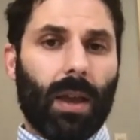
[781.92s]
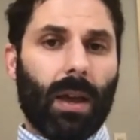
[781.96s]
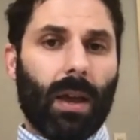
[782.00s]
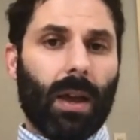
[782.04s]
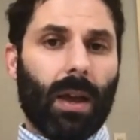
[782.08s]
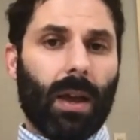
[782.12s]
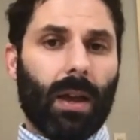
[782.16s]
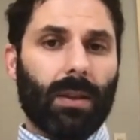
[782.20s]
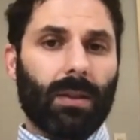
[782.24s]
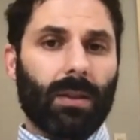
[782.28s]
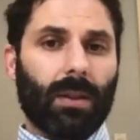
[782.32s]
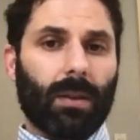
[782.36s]

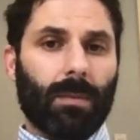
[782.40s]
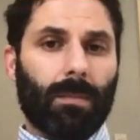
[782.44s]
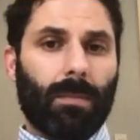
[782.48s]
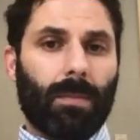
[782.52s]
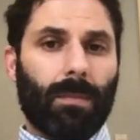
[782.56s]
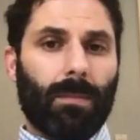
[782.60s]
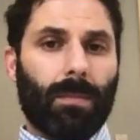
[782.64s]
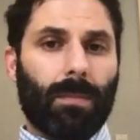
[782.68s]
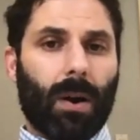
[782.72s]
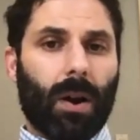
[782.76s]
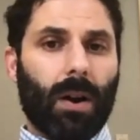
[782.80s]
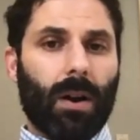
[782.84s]
as a
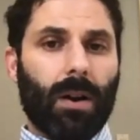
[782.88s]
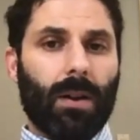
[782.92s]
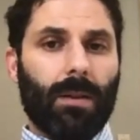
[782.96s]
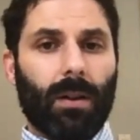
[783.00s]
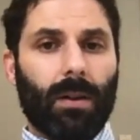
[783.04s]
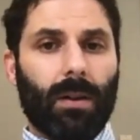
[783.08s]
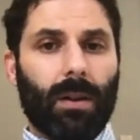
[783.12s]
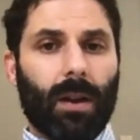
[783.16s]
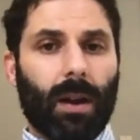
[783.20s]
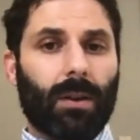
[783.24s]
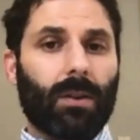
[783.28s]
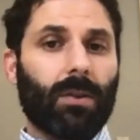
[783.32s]
part
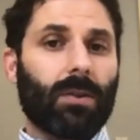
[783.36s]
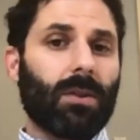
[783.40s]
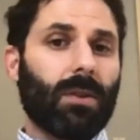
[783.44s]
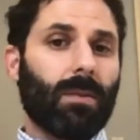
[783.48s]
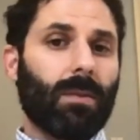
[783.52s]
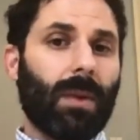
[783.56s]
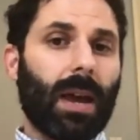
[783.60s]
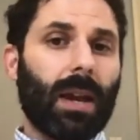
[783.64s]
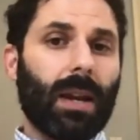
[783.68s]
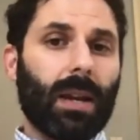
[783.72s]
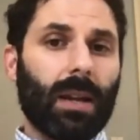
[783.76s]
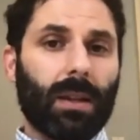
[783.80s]
of Dr.
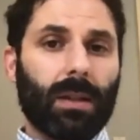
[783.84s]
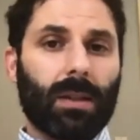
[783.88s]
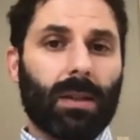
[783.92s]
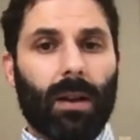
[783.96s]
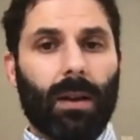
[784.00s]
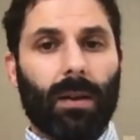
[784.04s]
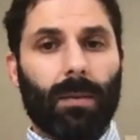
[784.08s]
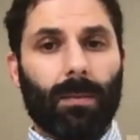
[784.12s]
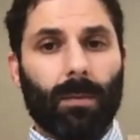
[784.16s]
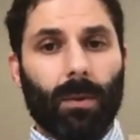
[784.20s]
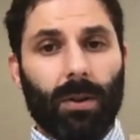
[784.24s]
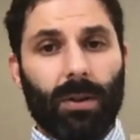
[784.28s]
Sabetti's
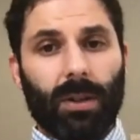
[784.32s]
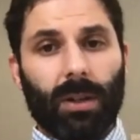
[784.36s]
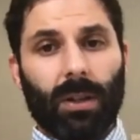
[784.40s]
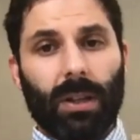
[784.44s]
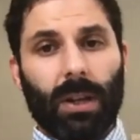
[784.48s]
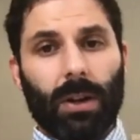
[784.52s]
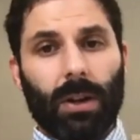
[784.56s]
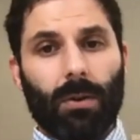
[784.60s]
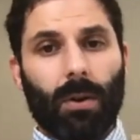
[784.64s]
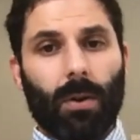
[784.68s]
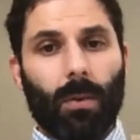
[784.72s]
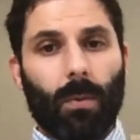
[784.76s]
Emerging
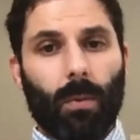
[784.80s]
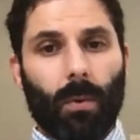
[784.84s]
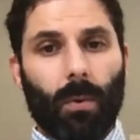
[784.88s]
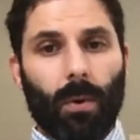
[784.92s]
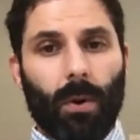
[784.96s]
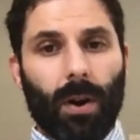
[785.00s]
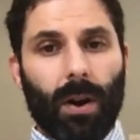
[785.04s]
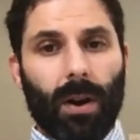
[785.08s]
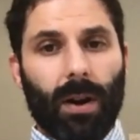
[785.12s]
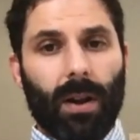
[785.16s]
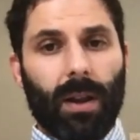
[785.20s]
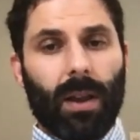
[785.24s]
Leader
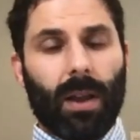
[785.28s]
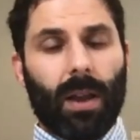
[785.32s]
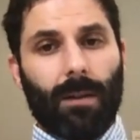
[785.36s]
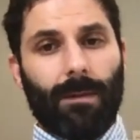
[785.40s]
Award,